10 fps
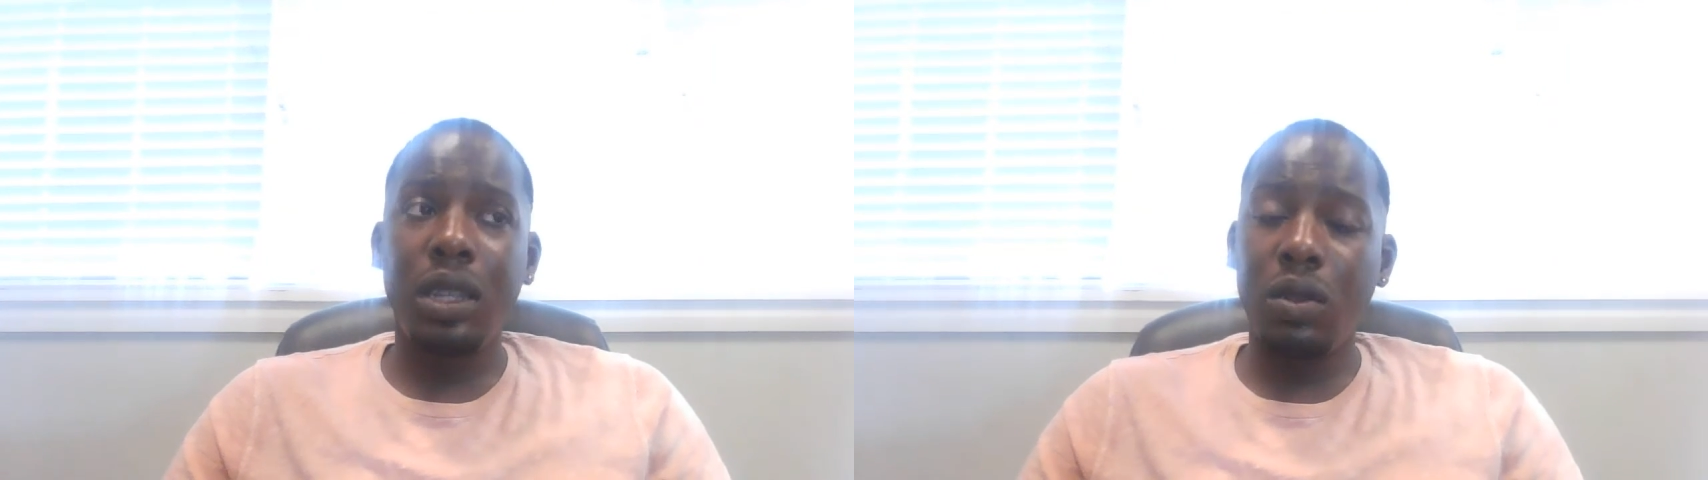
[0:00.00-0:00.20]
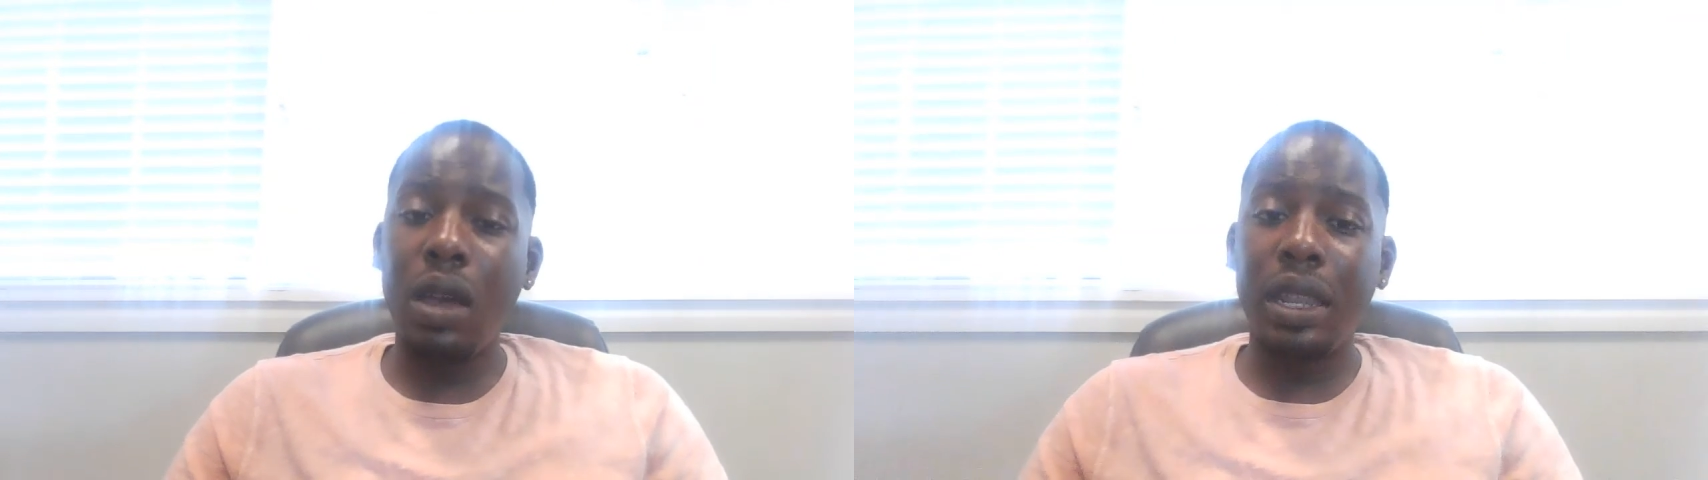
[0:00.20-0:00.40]

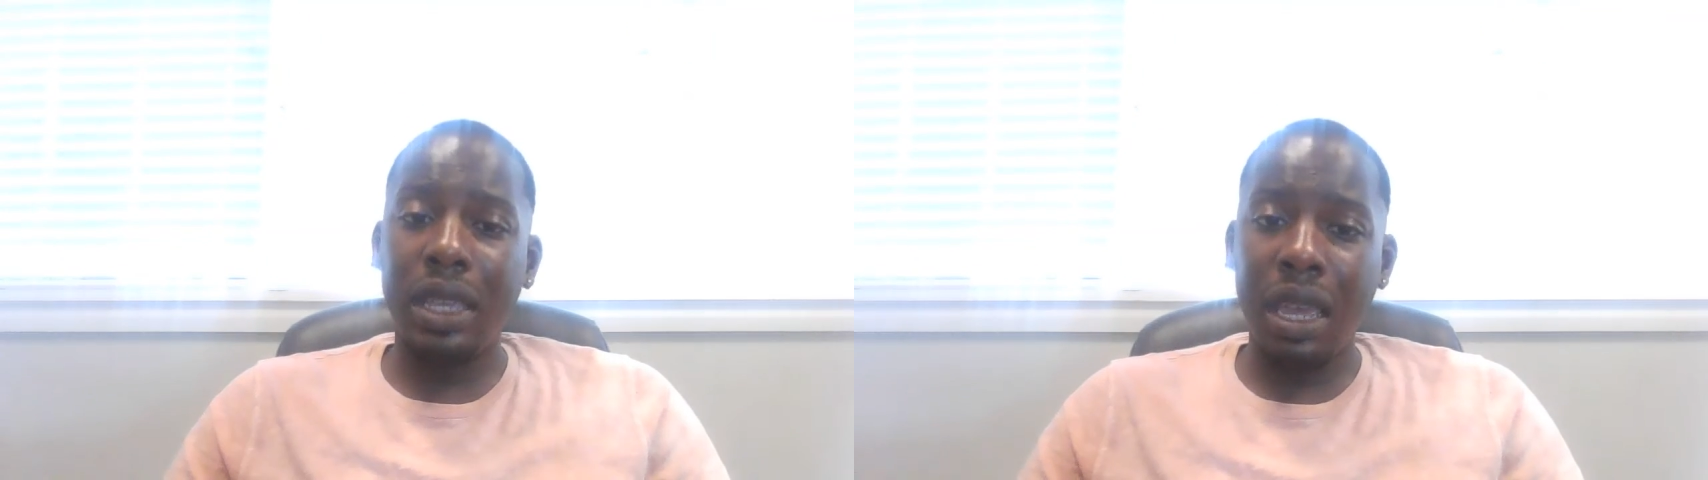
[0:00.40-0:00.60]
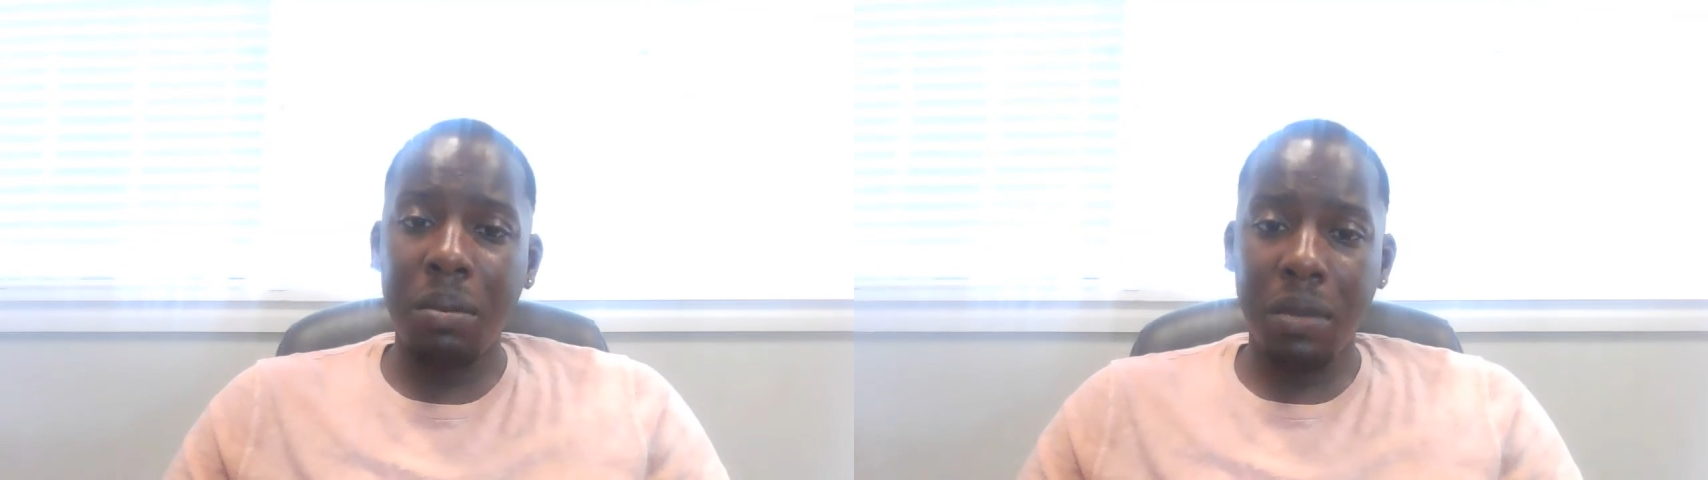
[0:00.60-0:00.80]
he know how to
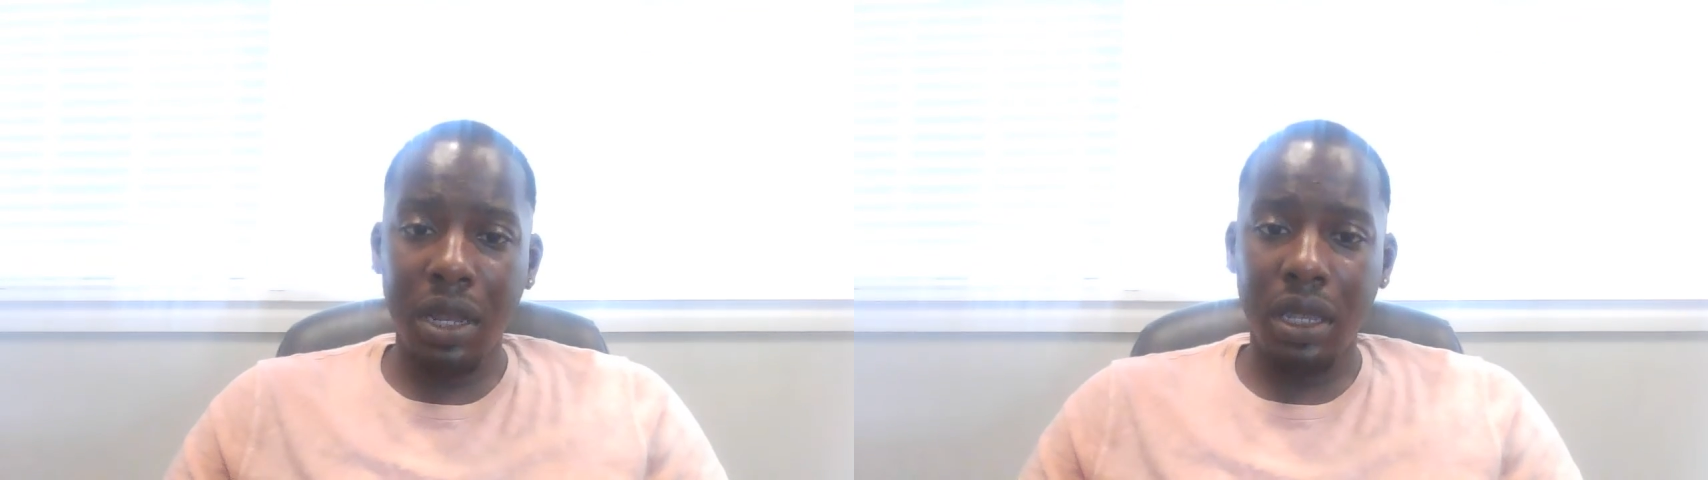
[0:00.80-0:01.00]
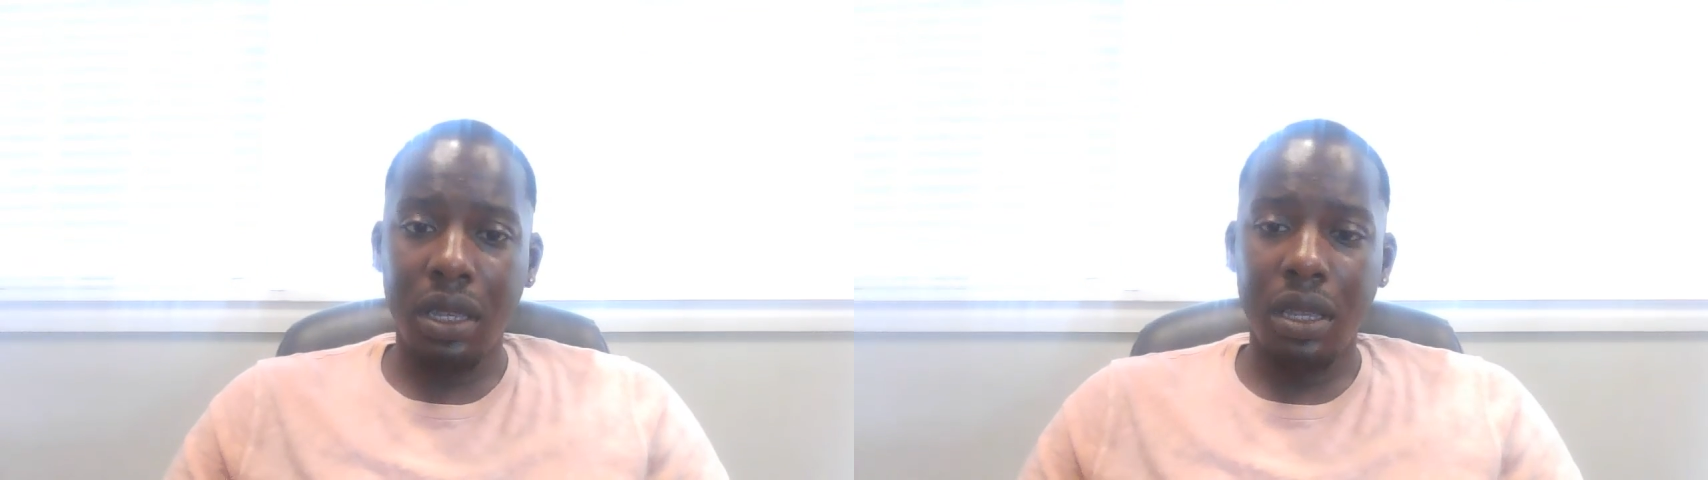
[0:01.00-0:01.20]
get
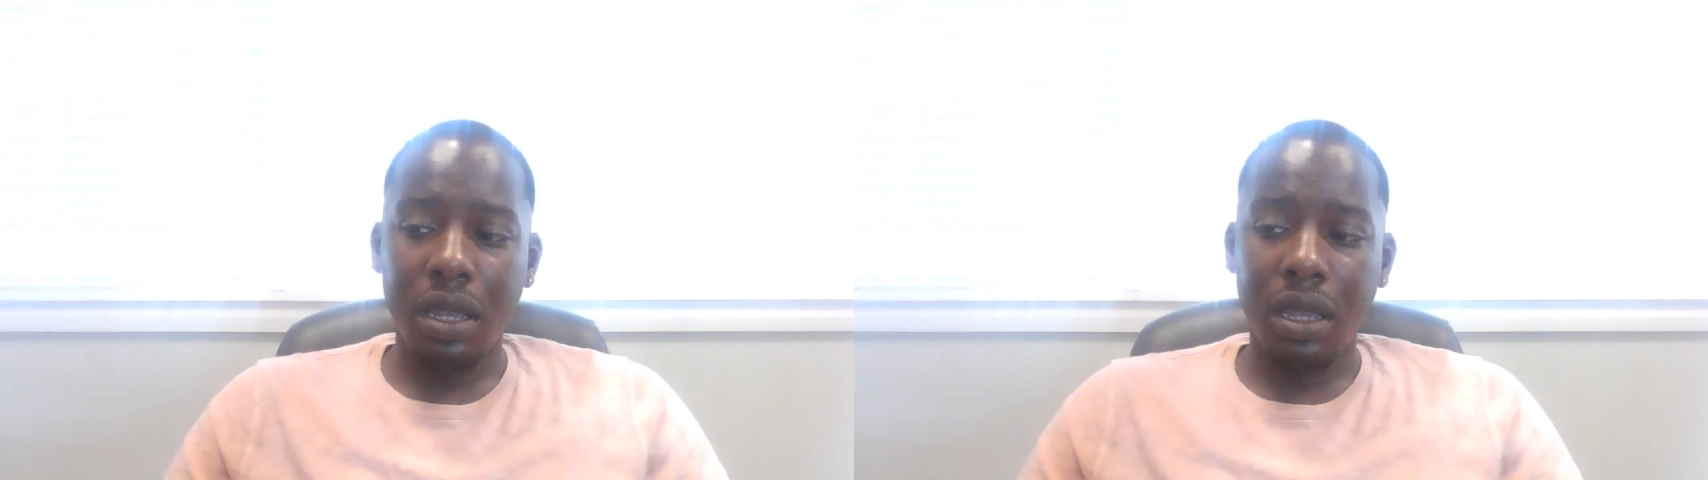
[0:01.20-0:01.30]
money.